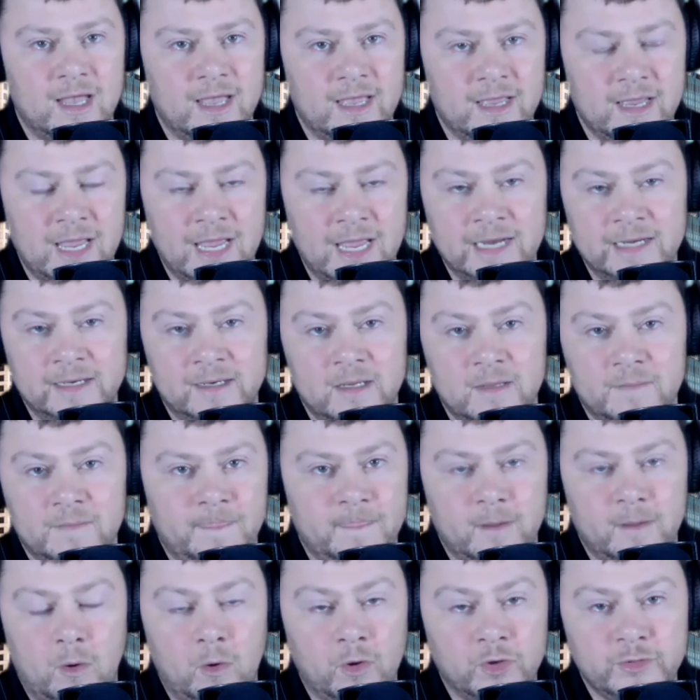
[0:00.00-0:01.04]
and
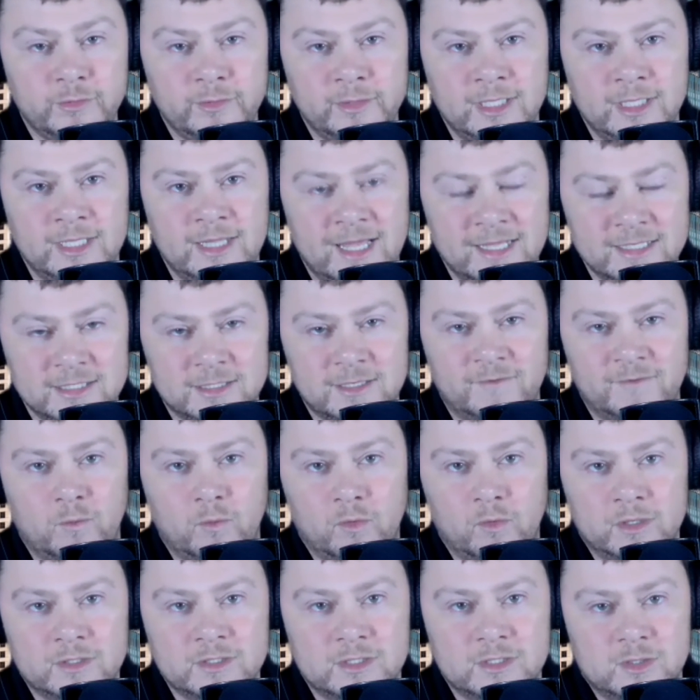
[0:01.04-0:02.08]
ultimately that stuff
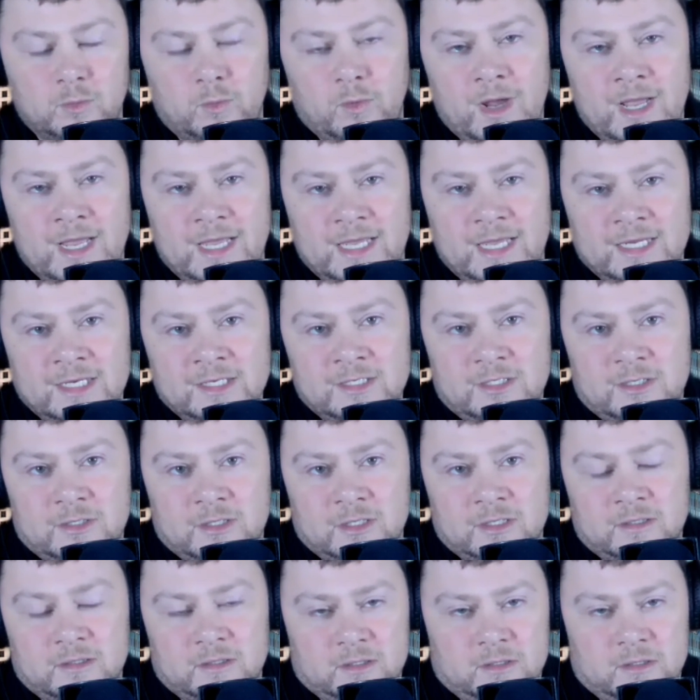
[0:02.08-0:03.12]
works its way into
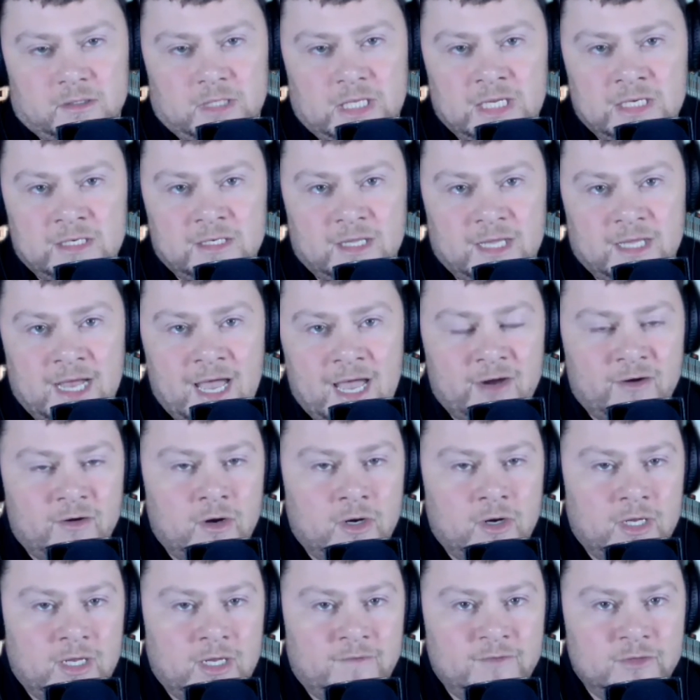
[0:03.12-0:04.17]
the
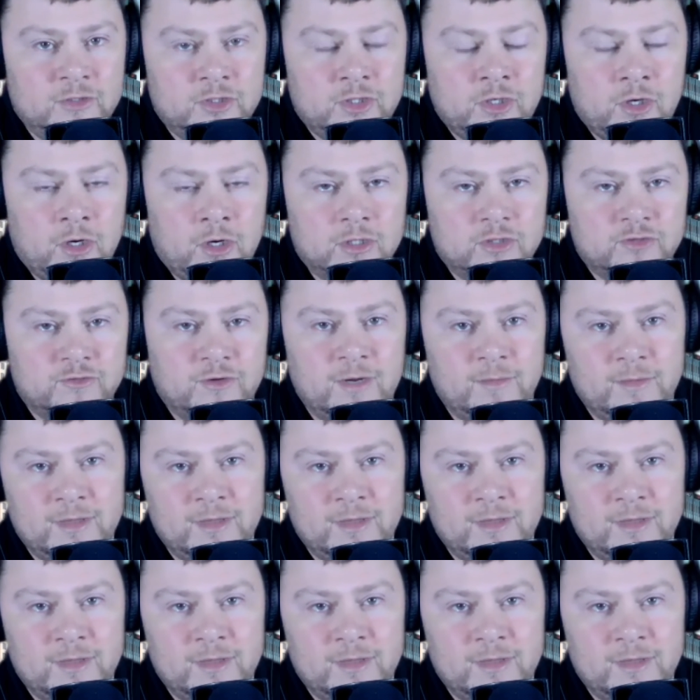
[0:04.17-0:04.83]
hierarchy of the church, right?